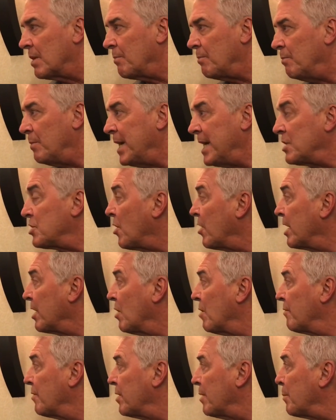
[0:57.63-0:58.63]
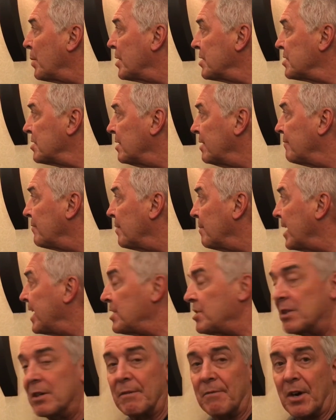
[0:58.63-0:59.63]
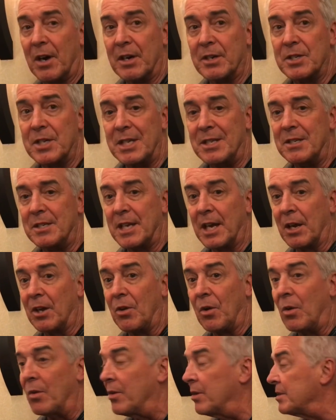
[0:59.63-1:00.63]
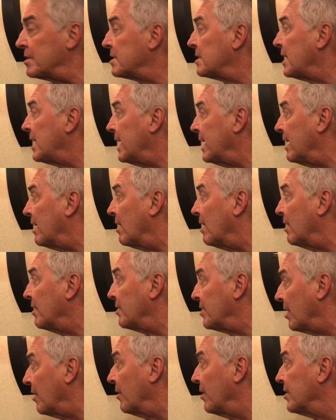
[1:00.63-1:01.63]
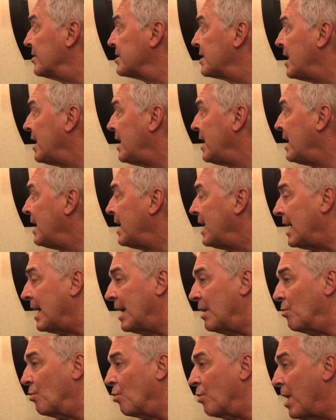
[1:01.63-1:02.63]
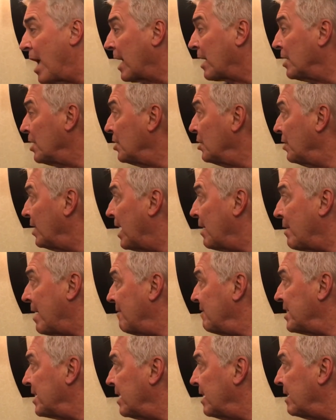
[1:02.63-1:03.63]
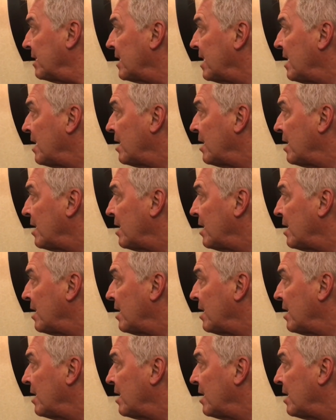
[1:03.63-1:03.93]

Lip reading: me turning over the personal information of our season ticket holders and our donors. And we're not going to do that. We haven't done it